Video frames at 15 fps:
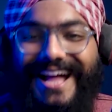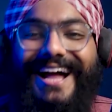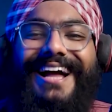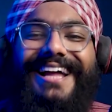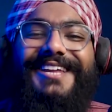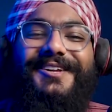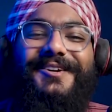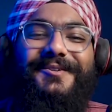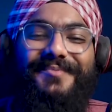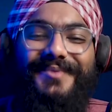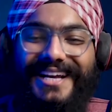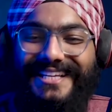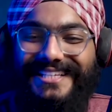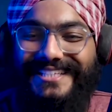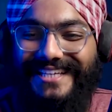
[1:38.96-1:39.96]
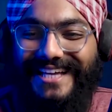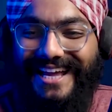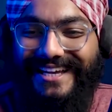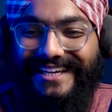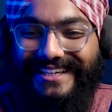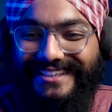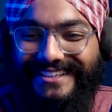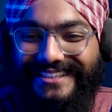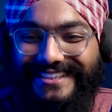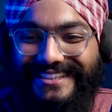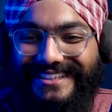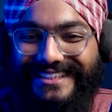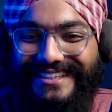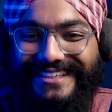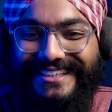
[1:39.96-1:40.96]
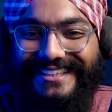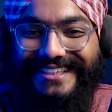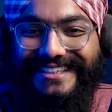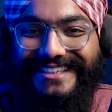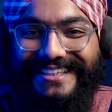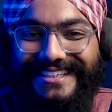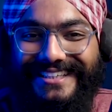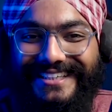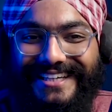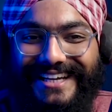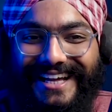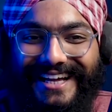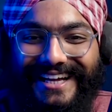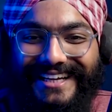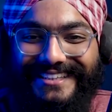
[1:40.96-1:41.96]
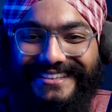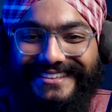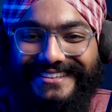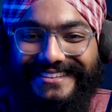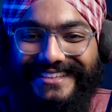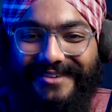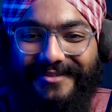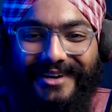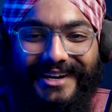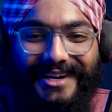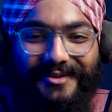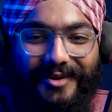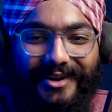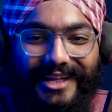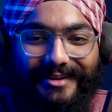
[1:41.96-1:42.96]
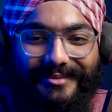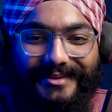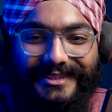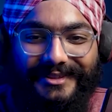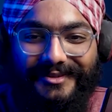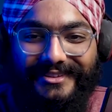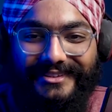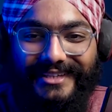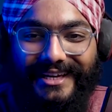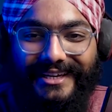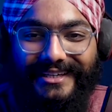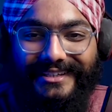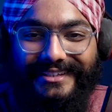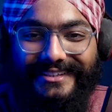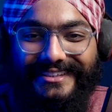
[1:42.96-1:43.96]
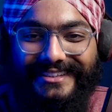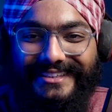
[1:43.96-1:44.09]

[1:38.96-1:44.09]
A UPI scanner? Nice. I wonder what happens if you scan it.